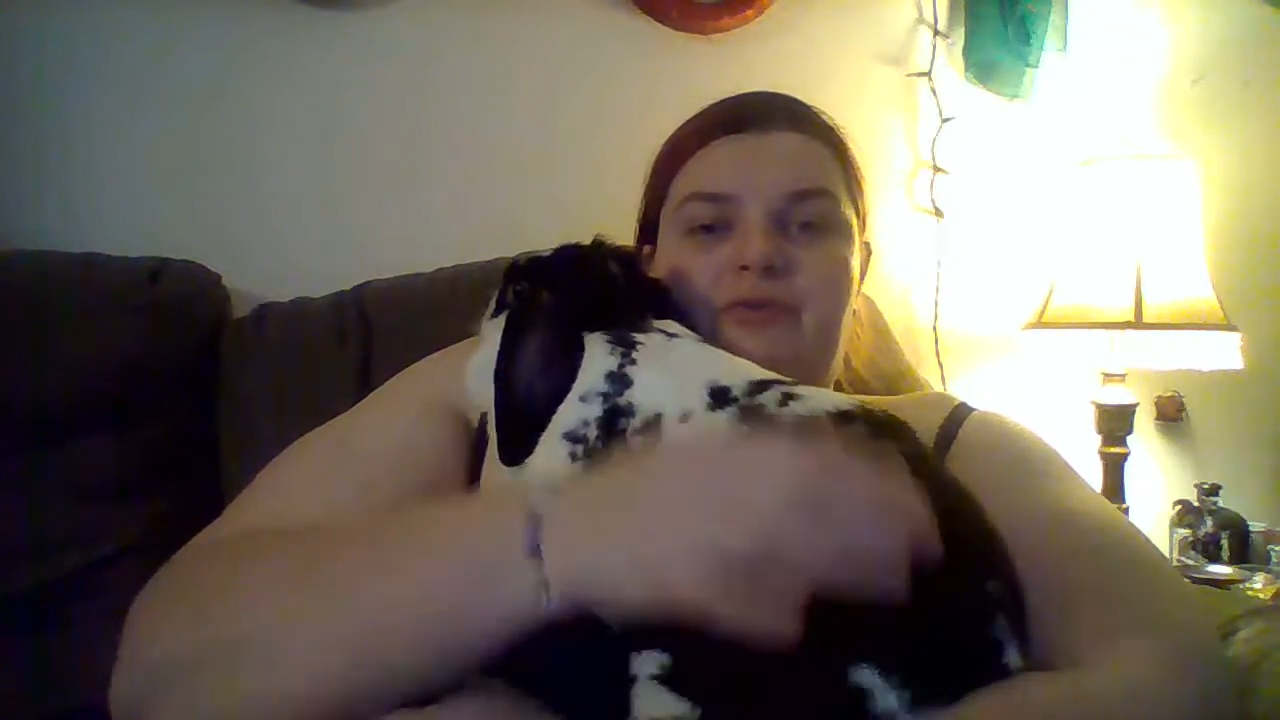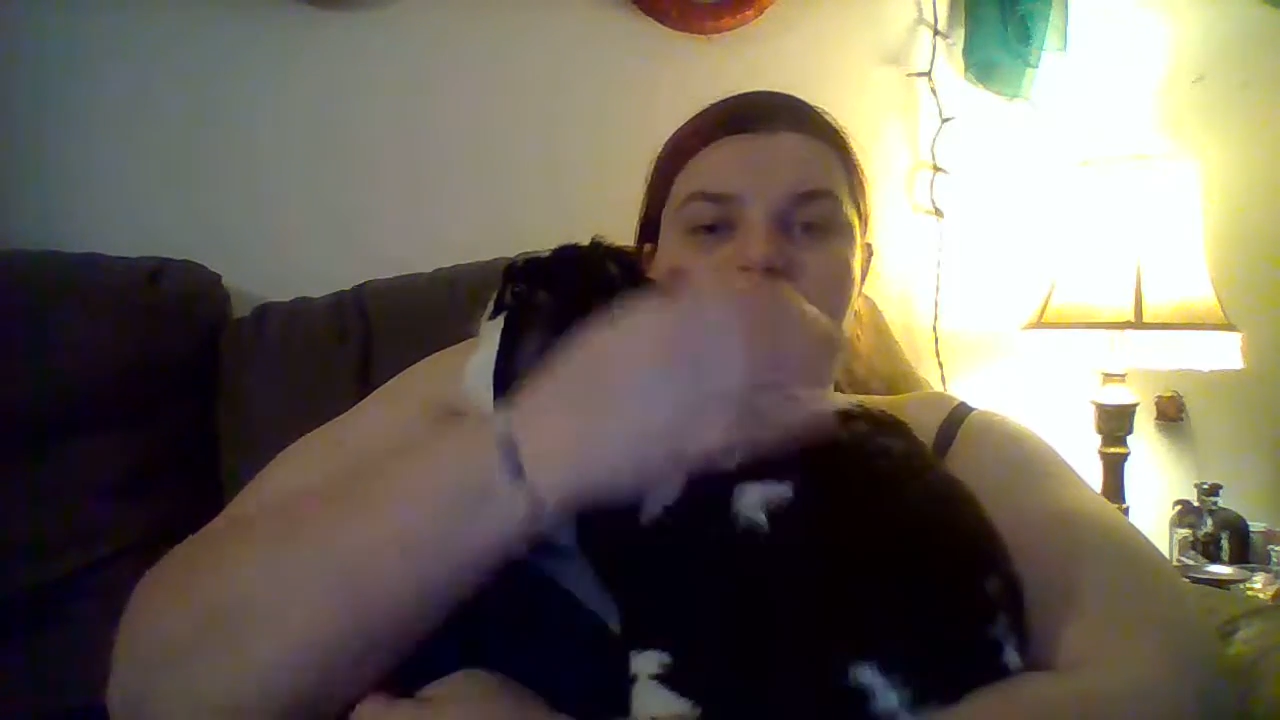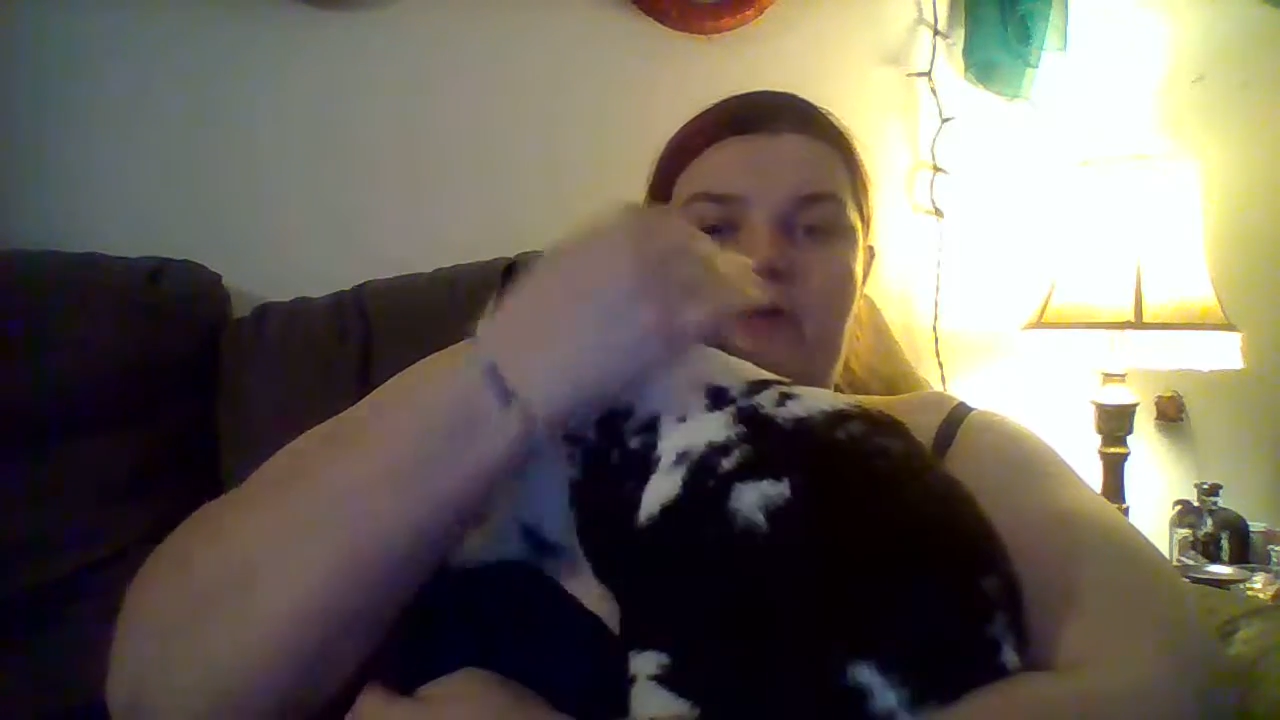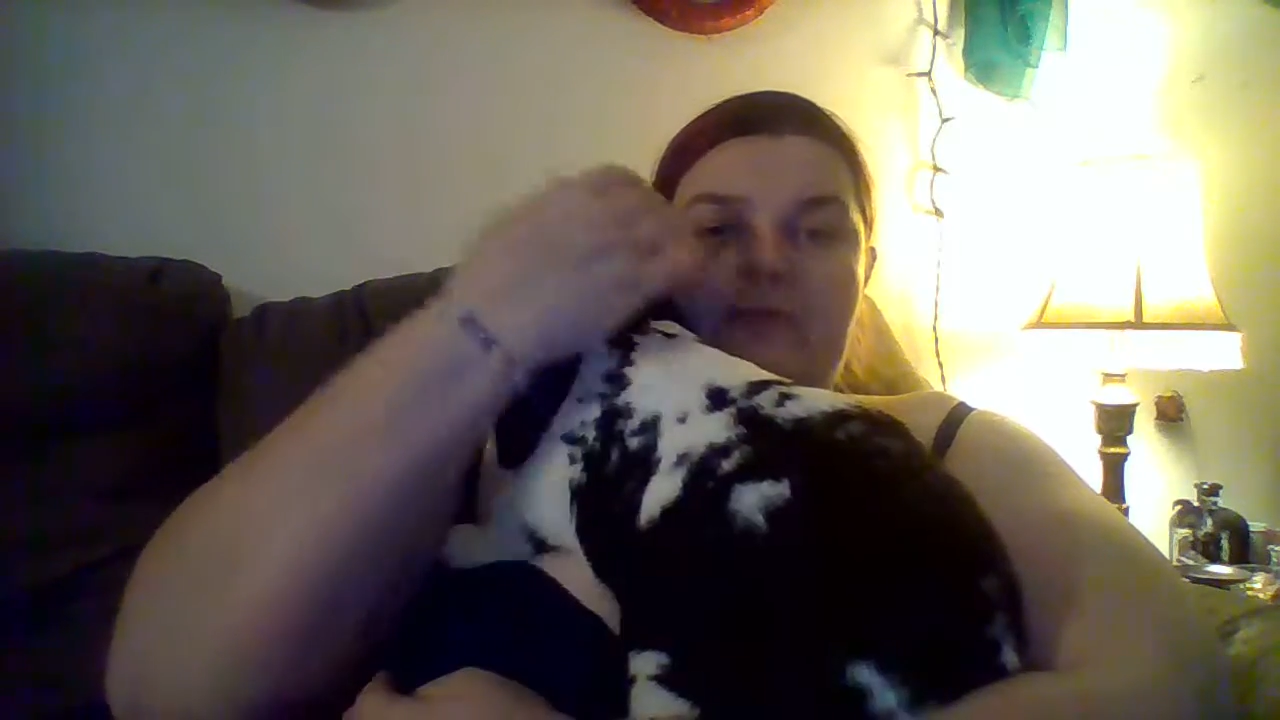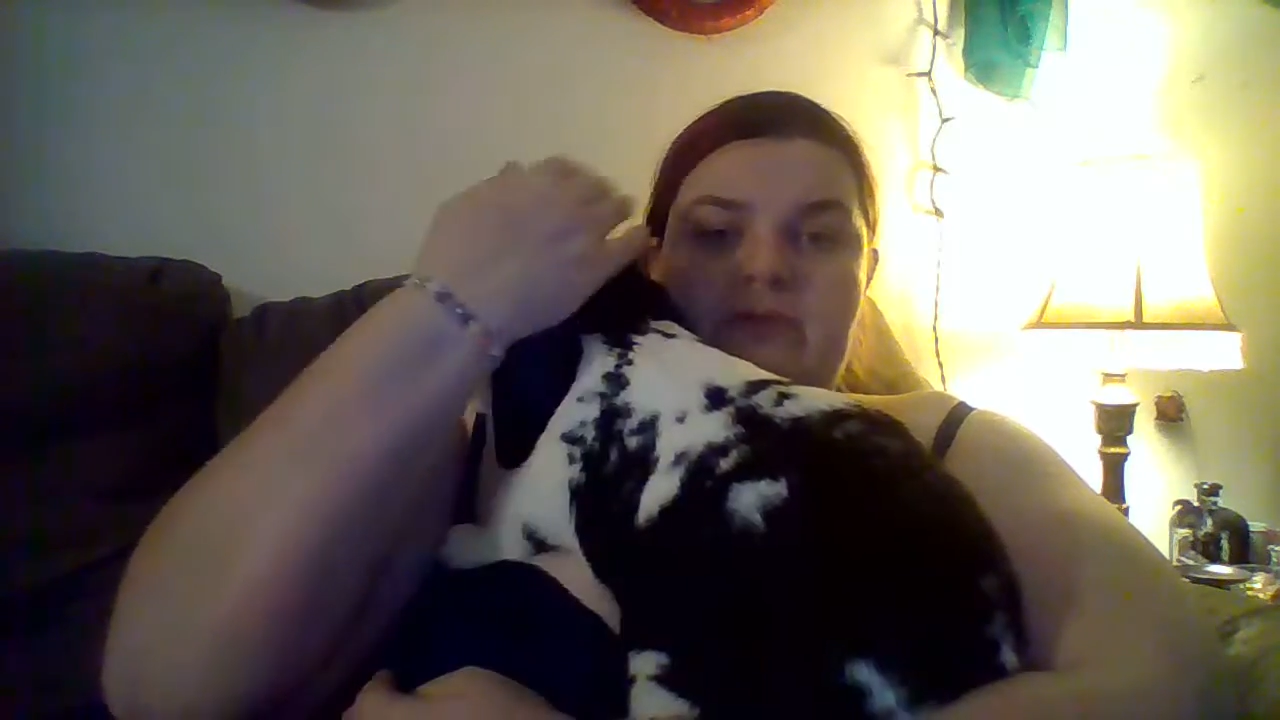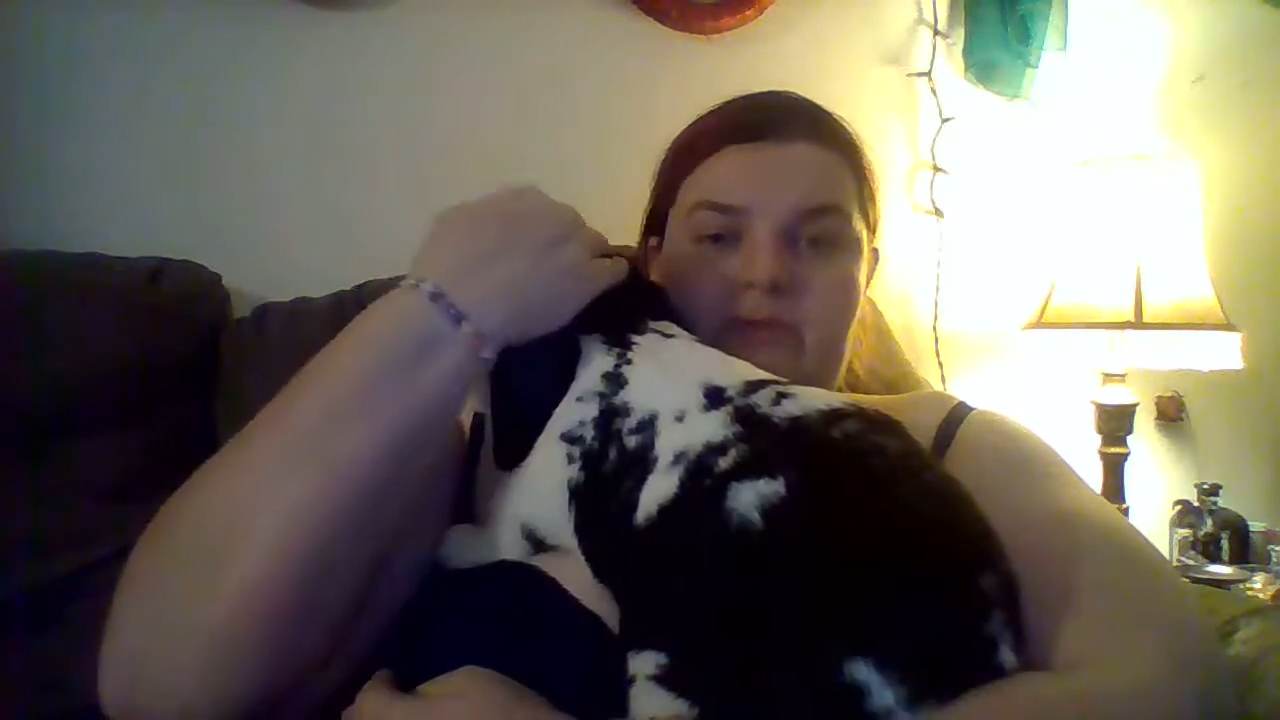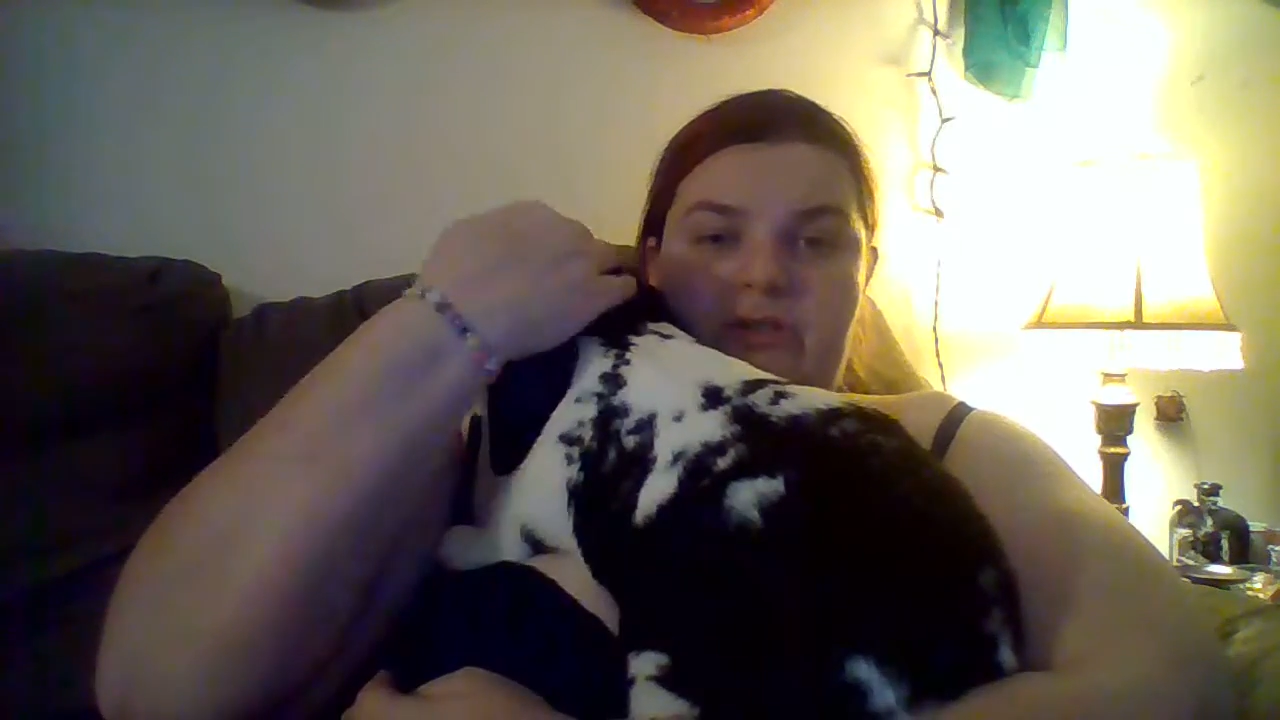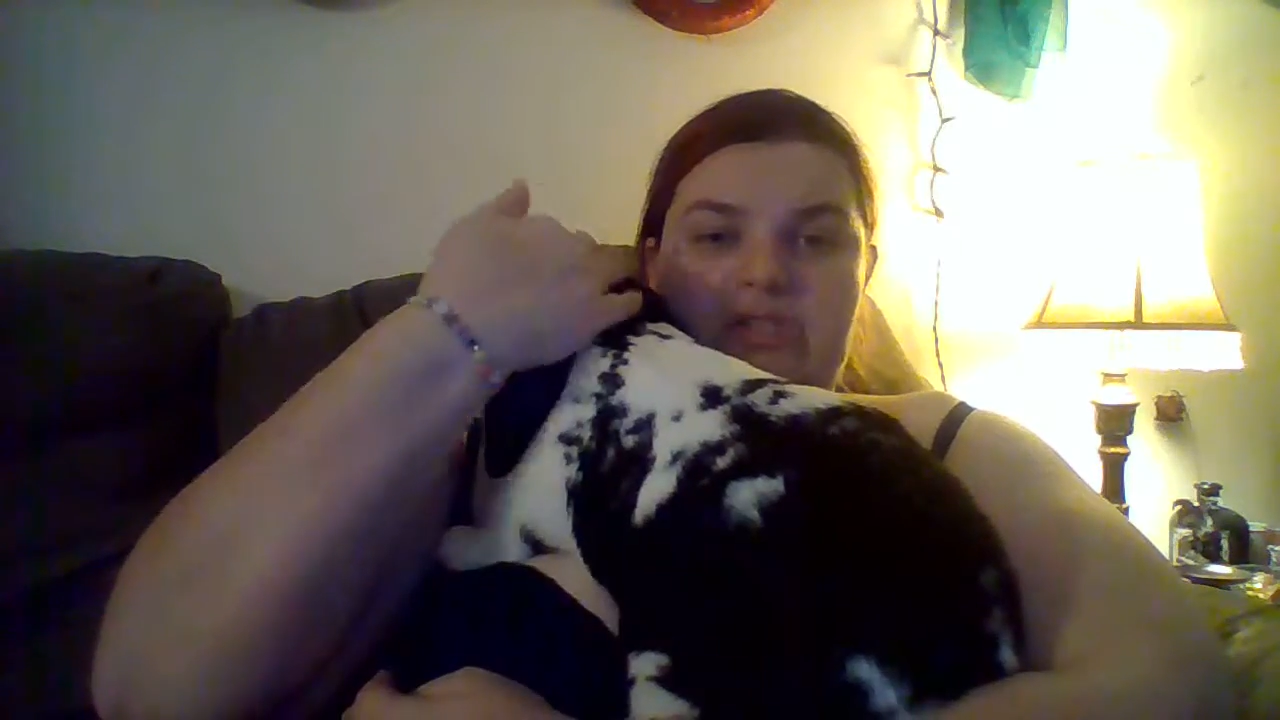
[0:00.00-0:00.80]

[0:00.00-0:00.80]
from and what